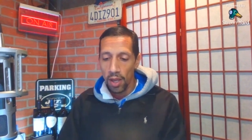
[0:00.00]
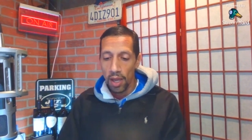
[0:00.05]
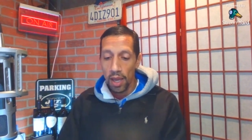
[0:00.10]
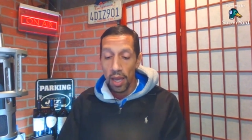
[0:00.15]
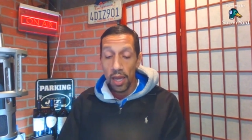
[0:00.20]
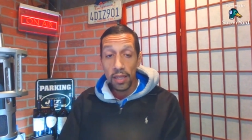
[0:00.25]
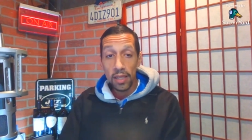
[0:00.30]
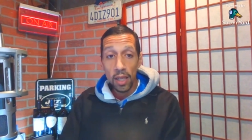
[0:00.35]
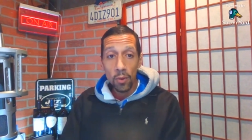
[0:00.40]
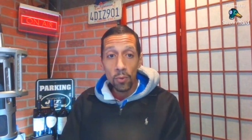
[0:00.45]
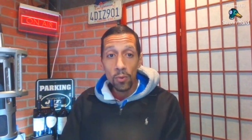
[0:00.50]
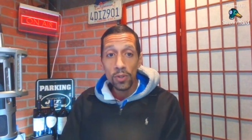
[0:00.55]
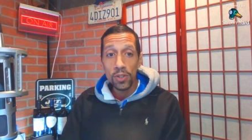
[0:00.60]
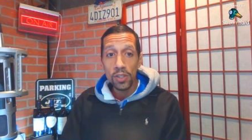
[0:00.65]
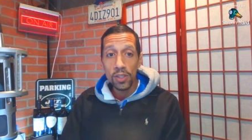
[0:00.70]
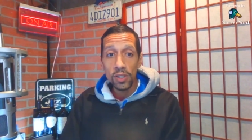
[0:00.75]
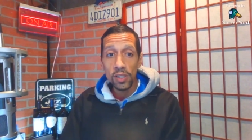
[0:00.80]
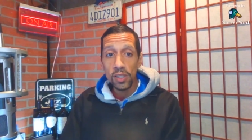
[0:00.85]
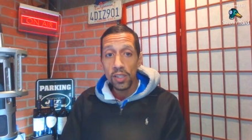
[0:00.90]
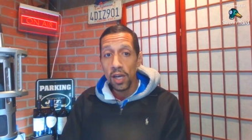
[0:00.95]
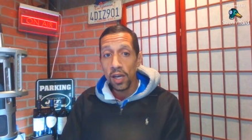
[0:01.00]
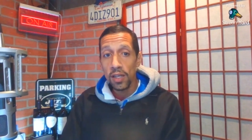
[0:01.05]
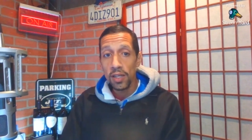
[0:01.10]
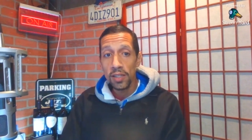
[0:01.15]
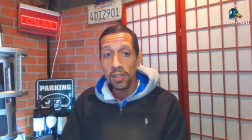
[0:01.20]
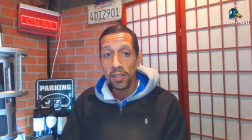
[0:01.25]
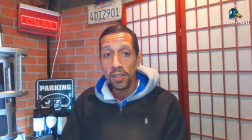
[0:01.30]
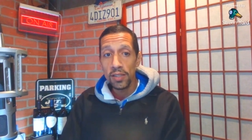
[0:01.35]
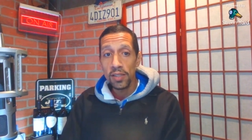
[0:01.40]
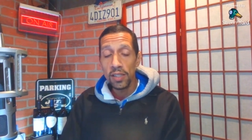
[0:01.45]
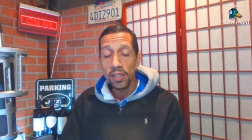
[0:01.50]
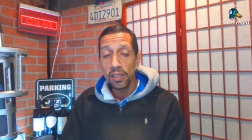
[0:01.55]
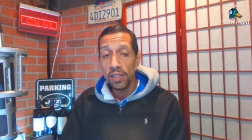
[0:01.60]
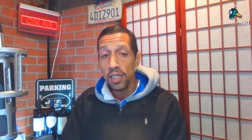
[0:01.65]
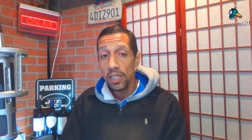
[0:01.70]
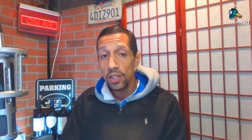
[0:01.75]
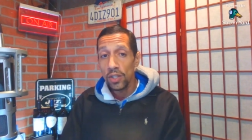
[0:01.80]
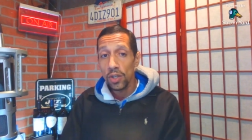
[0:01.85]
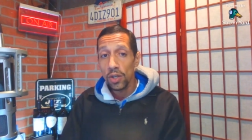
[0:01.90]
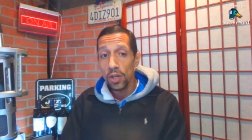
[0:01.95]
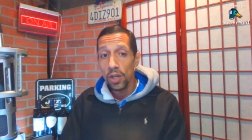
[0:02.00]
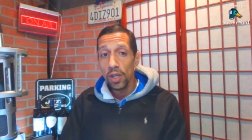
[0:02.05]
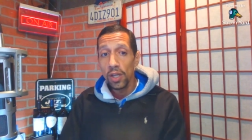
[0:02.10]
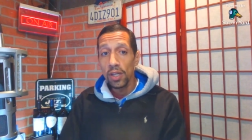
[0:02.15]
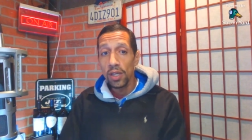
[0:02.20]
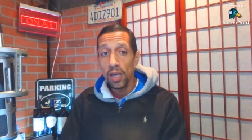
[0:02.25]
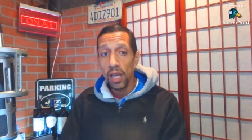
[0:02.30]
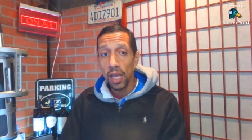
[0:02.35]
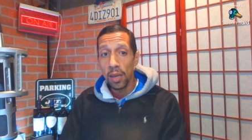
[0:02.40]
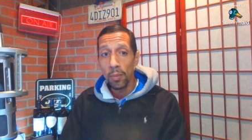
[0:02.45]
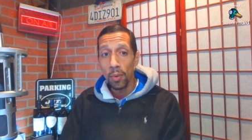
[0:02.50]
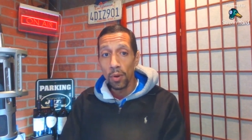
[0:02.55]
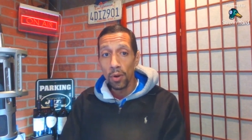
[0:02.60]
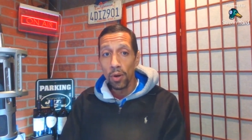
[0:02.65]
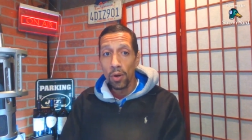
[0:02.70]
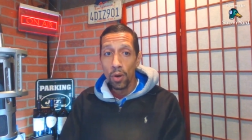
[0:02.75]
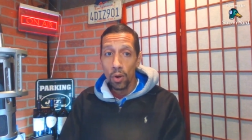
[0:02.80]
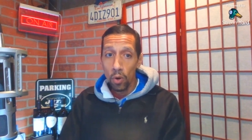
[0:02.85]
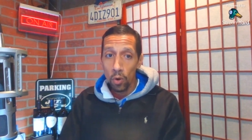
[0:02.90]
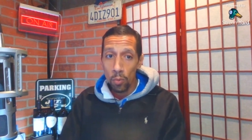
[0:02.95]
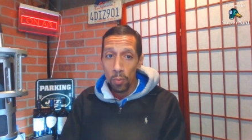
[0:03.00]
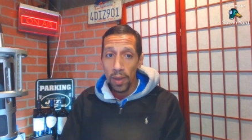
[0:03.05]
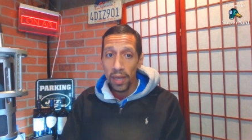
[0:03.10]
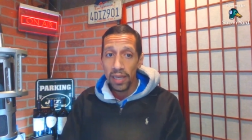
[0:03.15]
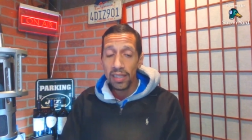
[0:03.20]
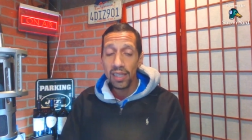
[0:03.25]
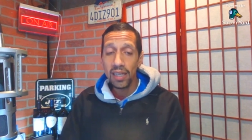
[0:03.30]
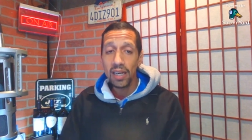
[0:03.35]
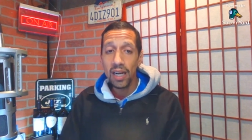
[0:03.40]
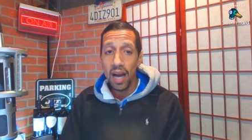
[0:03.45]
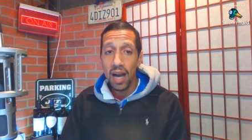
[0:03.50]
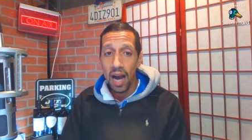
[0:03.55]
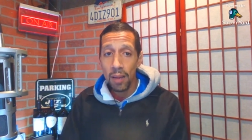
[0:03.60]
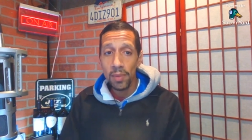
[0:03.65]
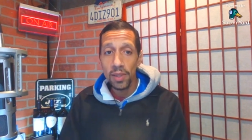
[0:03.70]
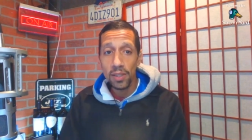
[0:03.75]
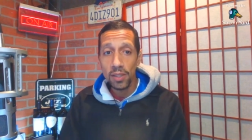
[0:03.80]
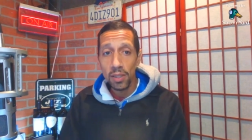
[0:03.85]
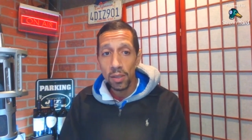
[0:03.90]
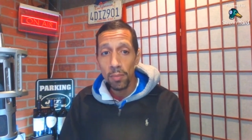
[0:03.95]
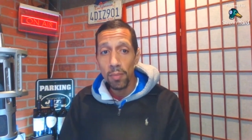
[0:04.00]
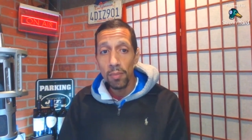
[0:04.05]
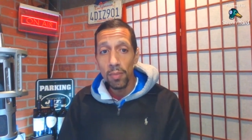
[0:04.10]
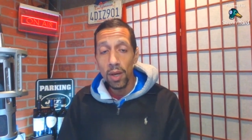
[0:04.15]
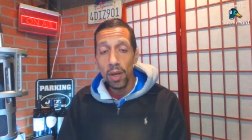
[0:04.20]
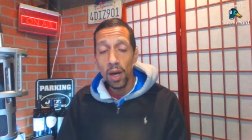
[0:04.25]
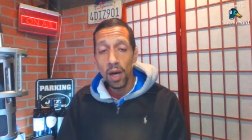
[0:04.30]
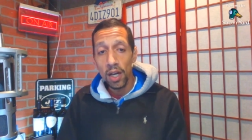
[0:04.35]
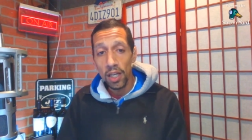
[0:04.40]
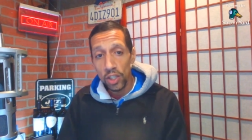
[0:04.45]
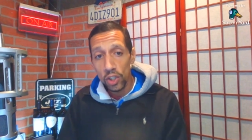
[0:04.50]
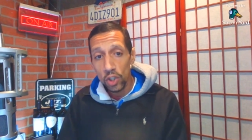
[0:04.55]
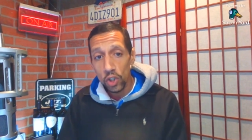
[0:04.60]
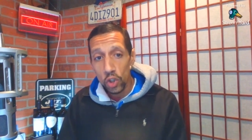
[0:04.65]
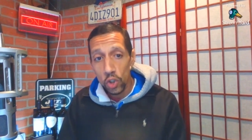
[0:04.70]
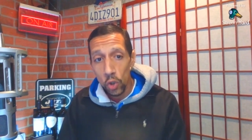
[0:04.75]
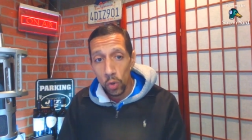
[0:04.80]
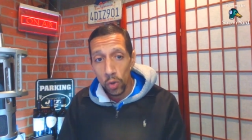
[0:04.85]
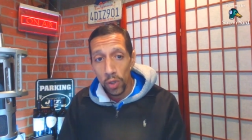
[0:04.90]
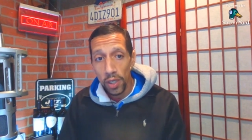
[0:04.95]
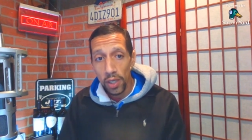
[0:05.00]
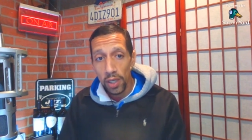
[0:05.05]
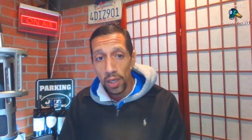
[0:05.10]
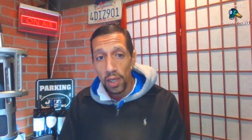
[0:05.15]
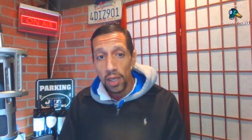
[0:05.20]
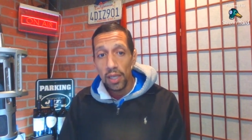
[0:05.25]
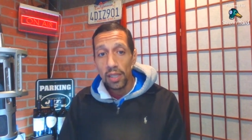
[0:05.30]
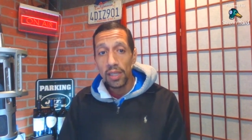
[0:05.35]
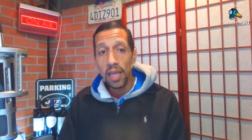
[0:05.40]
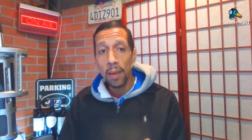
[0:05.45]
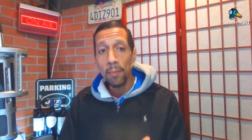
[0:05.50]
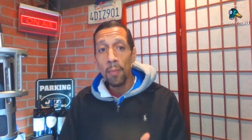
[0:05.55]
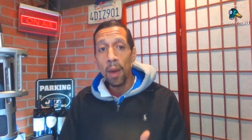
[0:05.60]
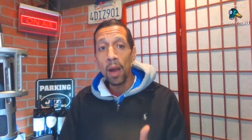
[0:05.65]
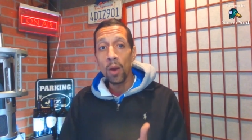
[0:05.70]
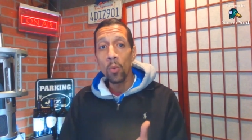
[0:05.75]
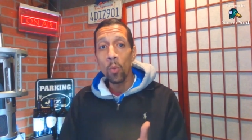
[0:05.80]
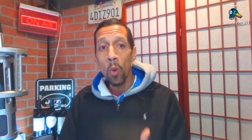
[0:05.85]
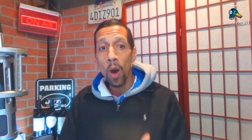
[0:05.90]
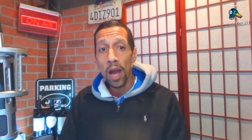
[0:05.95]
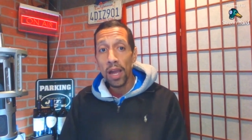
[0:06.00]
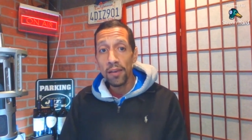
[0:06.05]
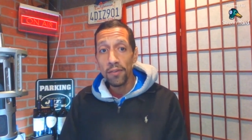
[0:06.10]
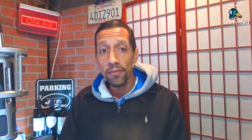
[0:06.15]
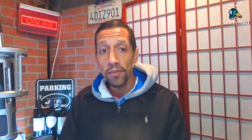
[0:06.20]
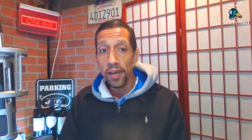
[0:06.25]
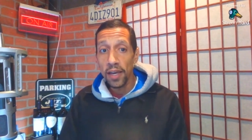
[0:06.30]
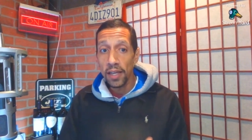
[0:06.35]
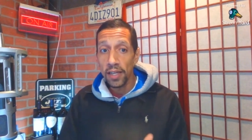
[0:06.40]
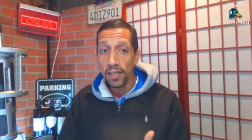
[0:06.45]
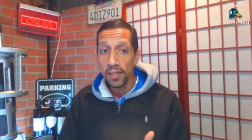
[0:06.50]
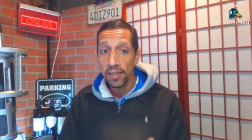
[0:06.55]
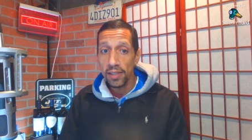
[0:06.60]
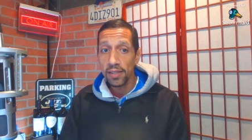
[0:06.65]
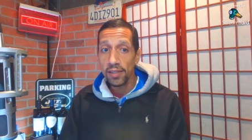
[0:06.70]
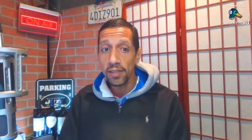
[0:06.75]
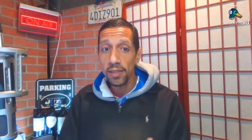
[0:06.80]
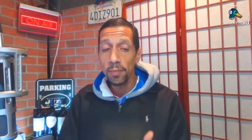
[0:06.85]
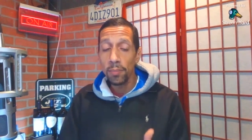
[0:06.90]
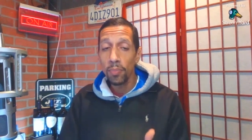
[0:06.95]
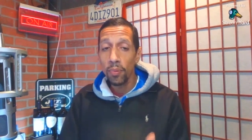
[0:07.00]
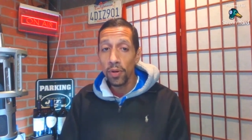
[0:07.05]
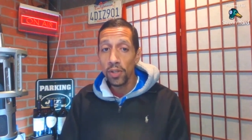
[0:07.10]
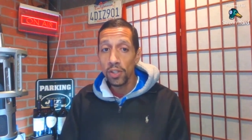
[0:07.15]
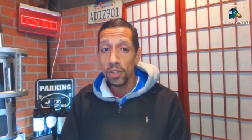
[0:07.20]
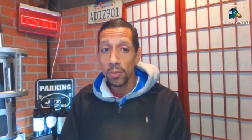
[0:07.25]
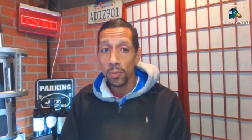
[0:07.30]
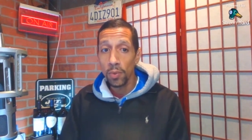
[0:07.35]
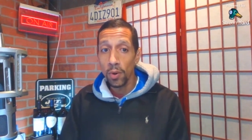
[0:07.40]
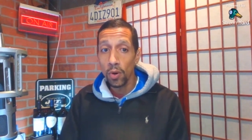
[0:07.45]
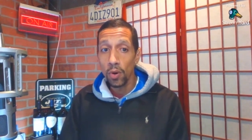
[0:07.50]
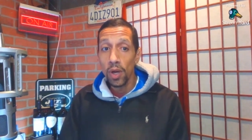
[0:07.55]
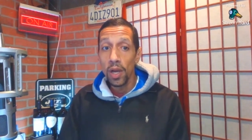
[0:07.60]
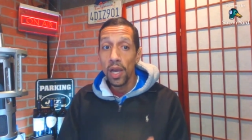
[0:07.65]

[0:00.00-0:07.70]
and there was a, an assistant teacher, neighbor, who made the comment to a student that my wife, an assistant principal,